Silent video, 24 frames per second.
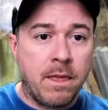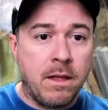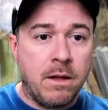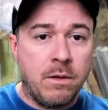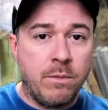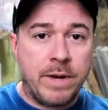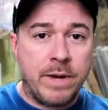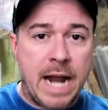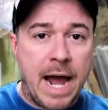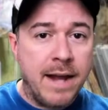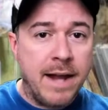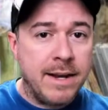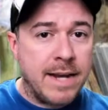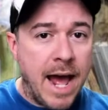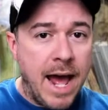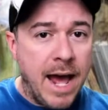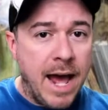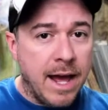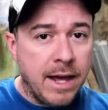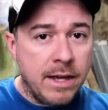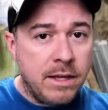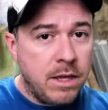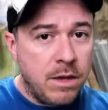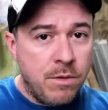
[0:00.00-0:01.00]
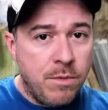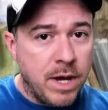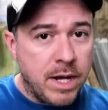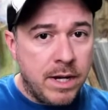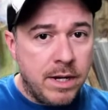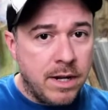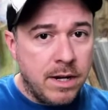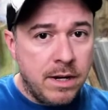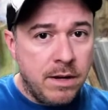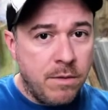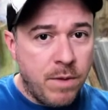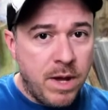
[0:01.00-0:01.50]
When I die, you
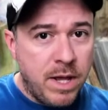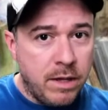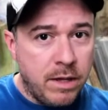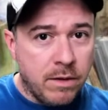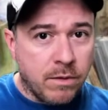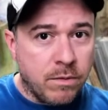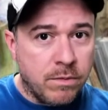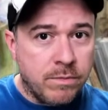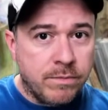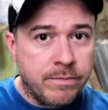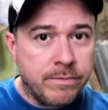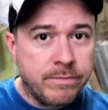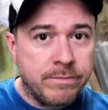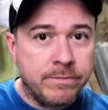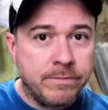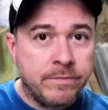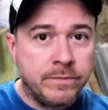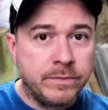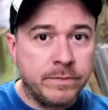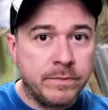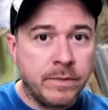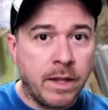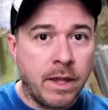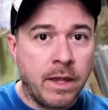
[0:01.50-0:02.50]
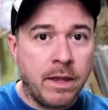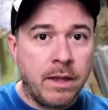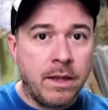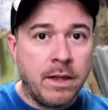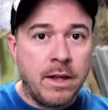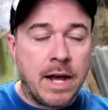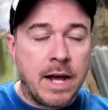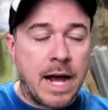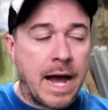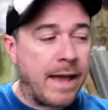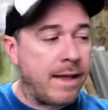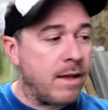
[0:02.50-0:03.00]
ain't in the will.
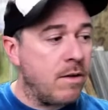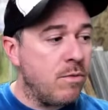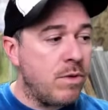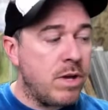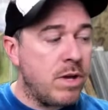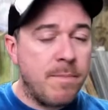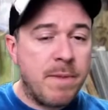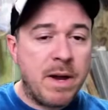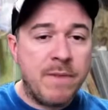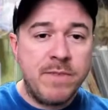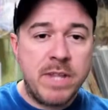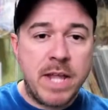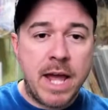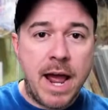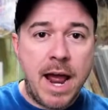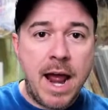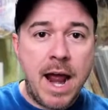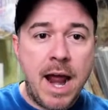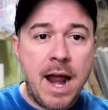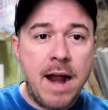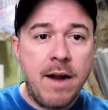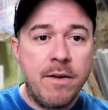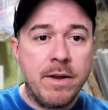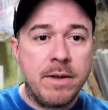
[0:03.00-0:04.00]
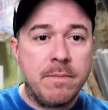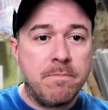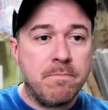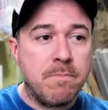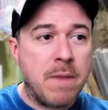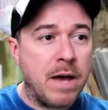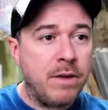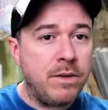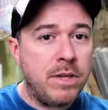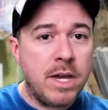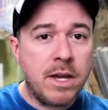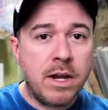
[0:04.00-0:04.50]
I ain't going to come over there and
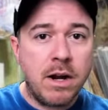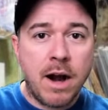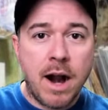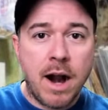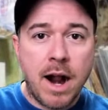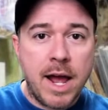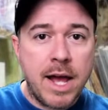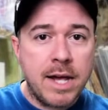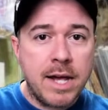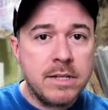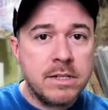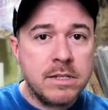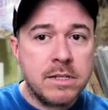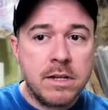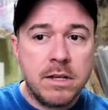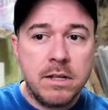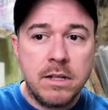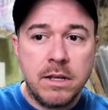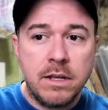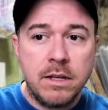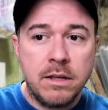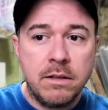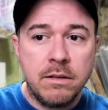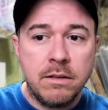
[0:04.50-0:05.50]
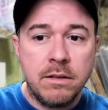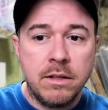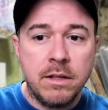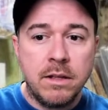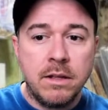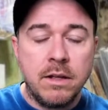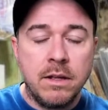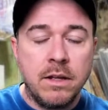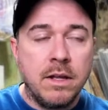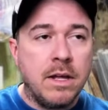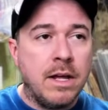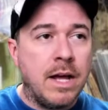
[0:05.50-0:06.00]
mow your grass.
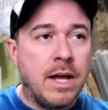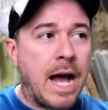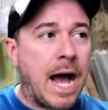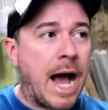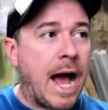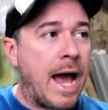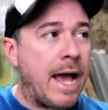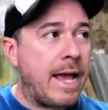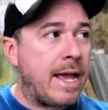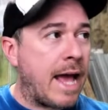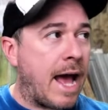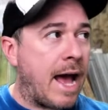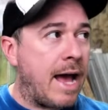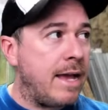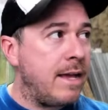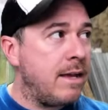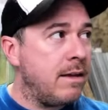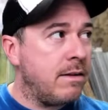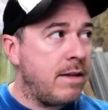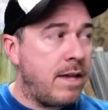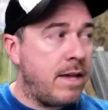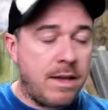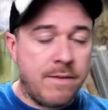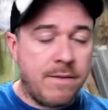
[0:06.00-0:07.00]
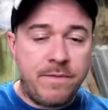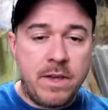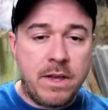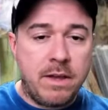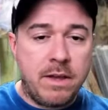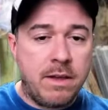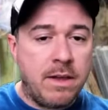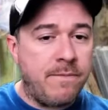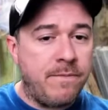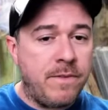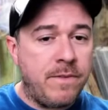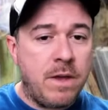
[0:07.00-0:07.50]

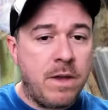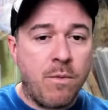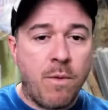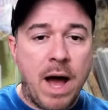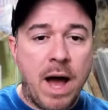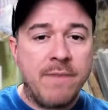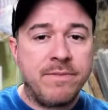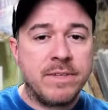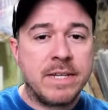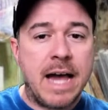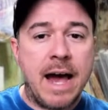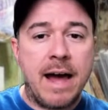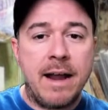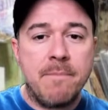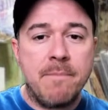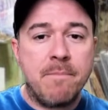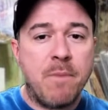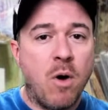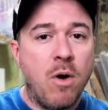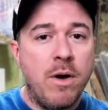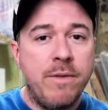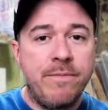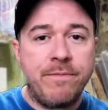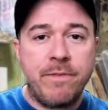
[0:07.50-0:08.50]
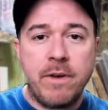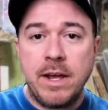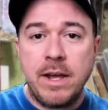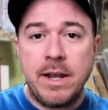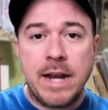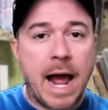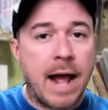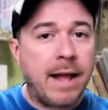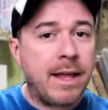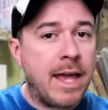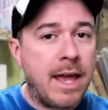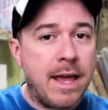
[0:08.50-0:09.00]
If your wife's got a boyfriend,
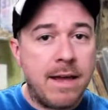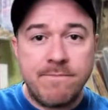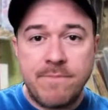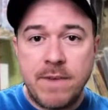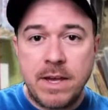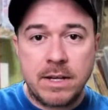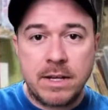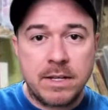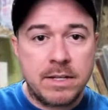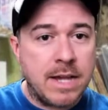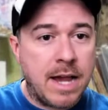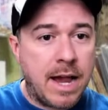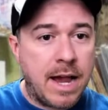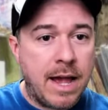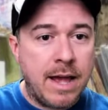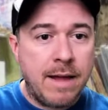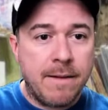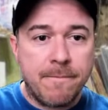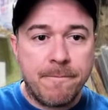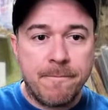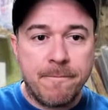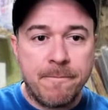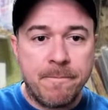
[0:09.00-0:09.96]
I can't fix that.